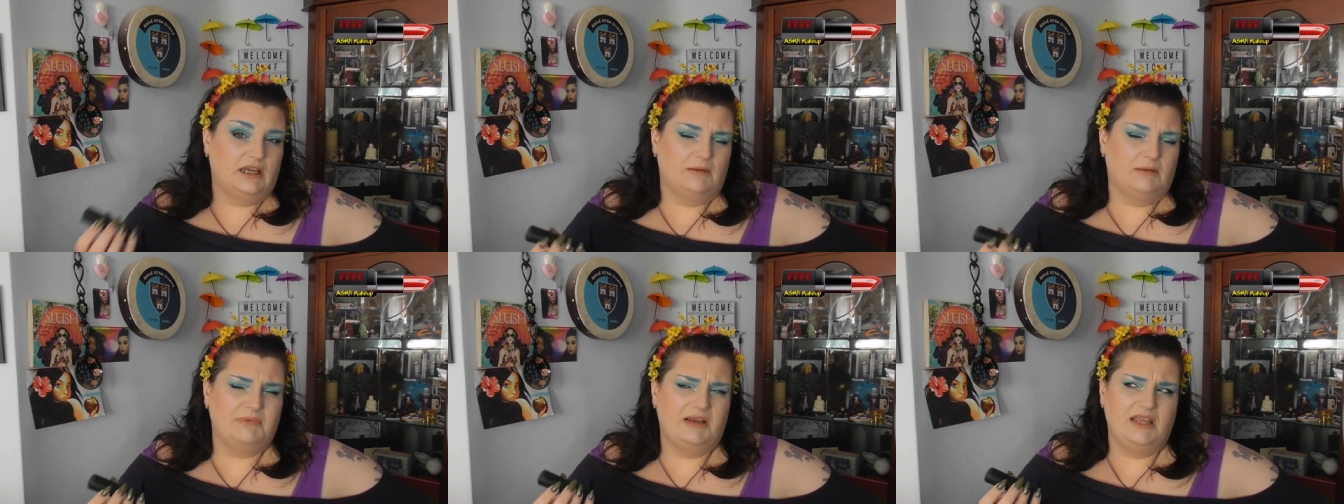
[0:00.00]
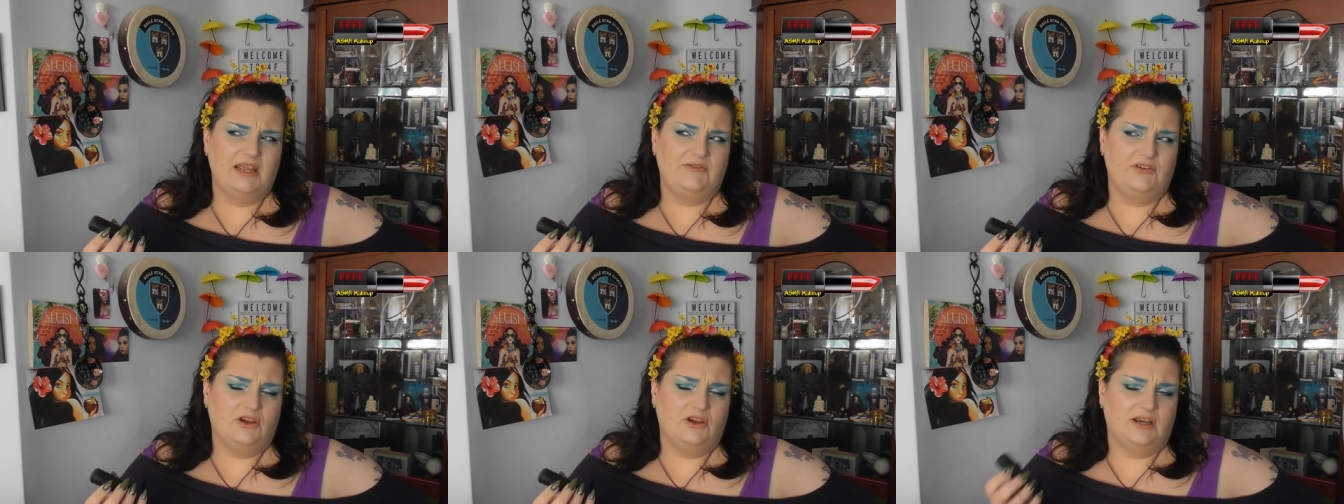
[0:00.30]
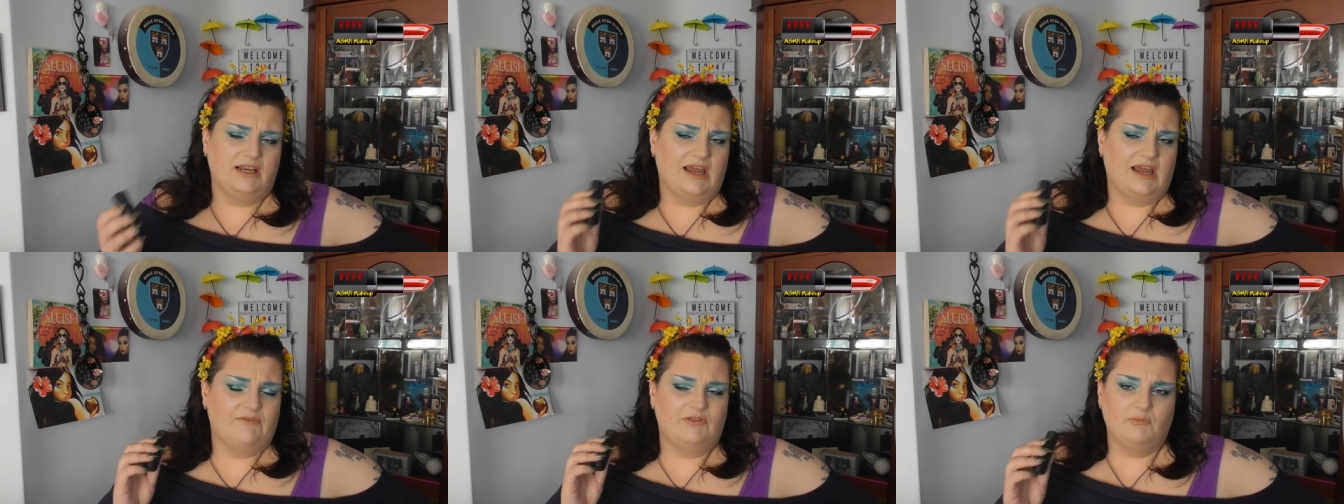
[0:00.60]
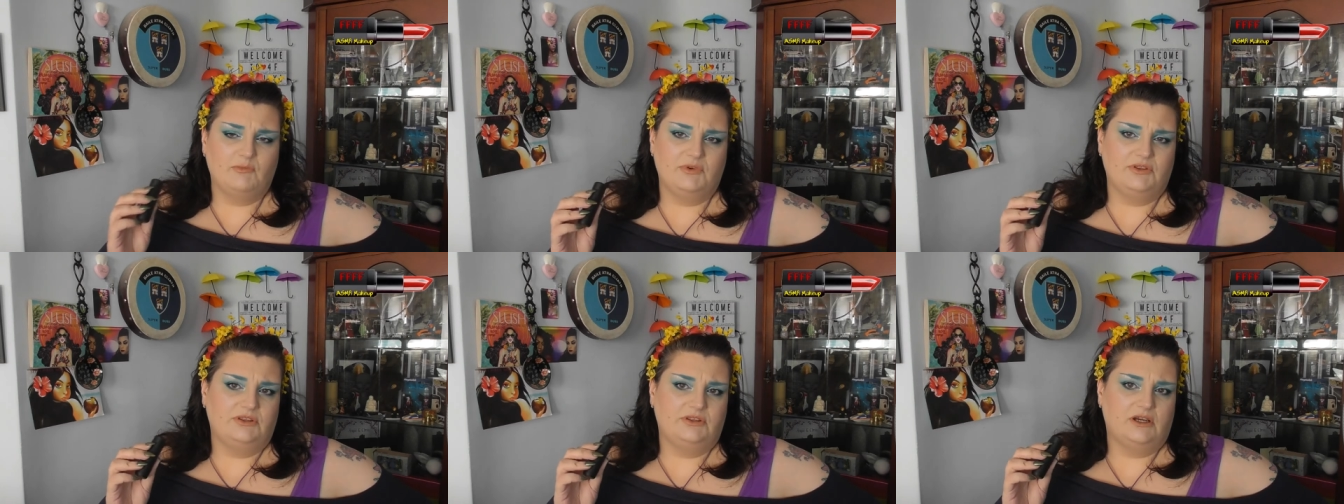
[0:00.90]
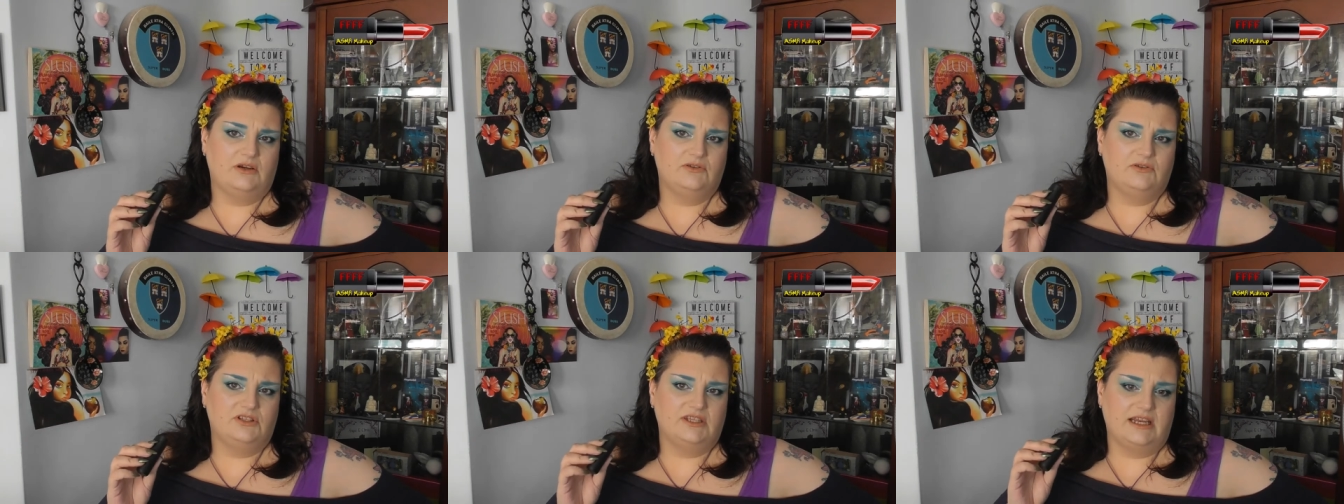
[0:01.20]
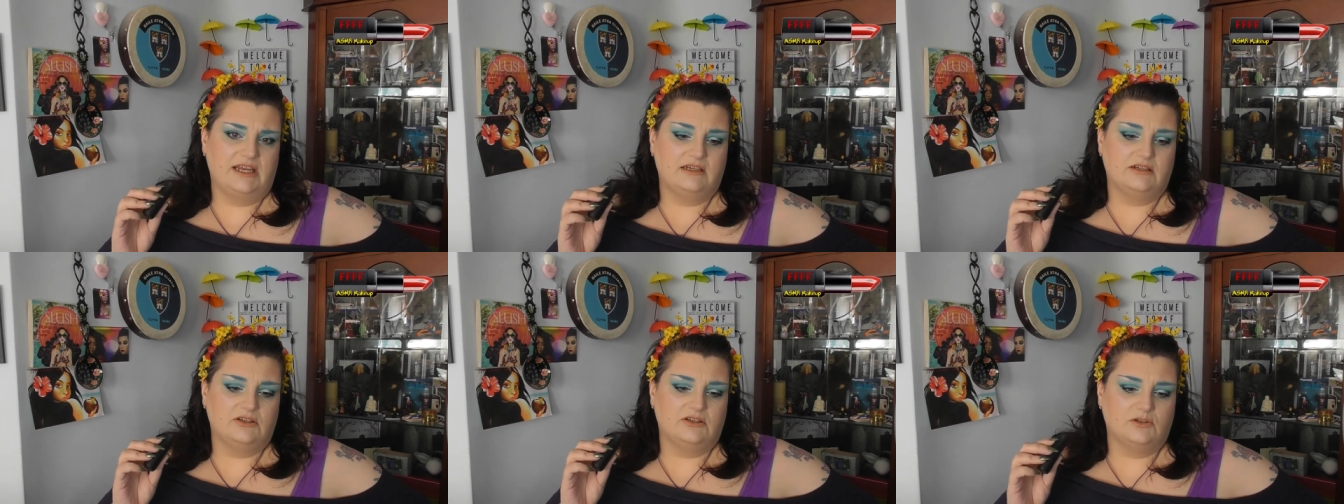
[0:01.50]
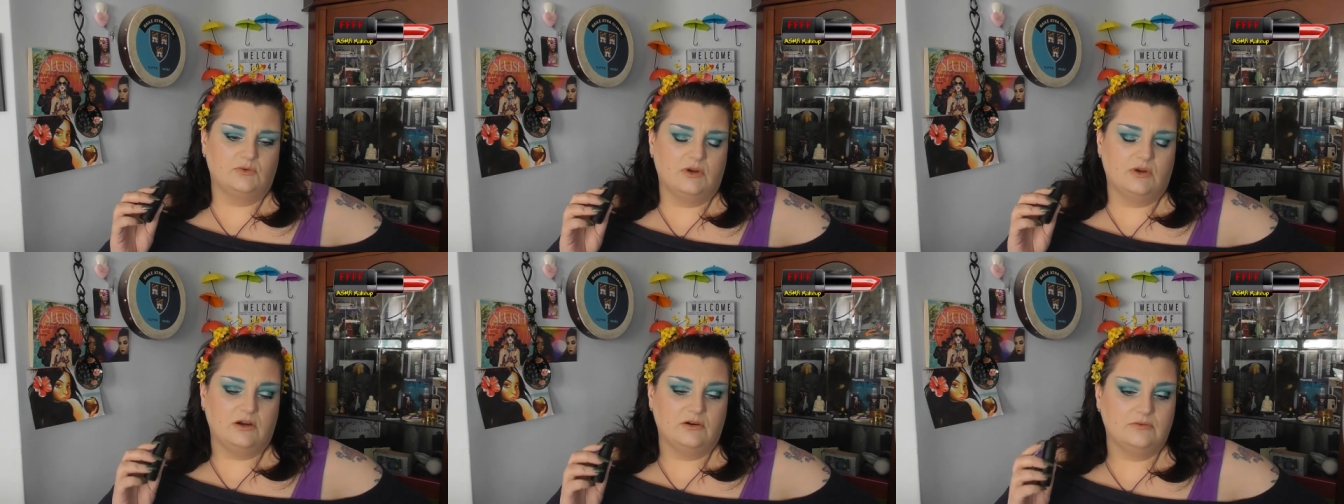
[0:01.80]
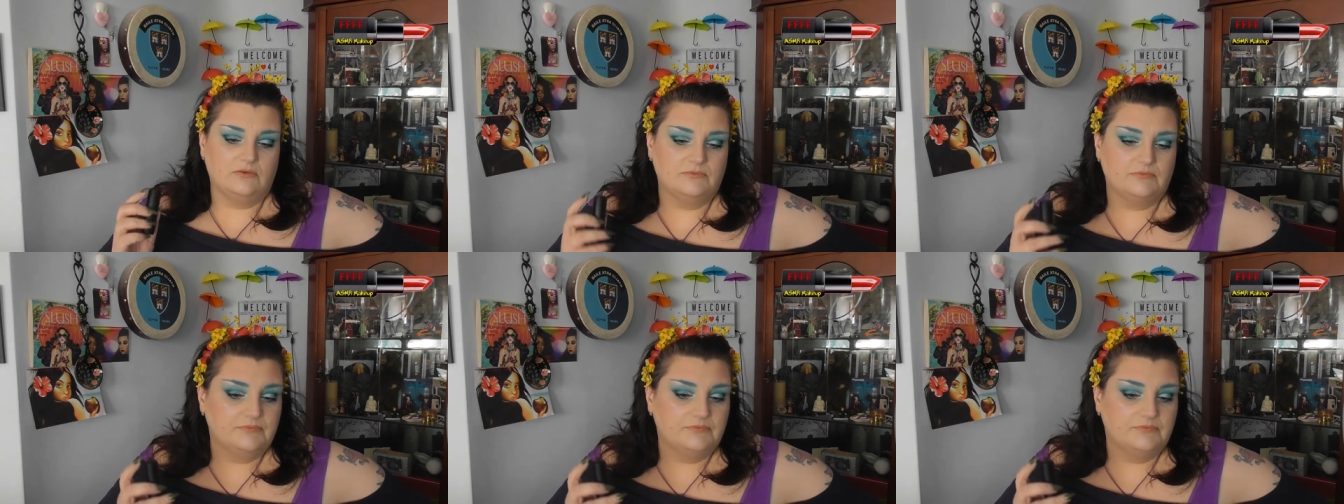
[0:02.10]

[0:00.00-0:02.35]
I believe you can have them with no scent as well.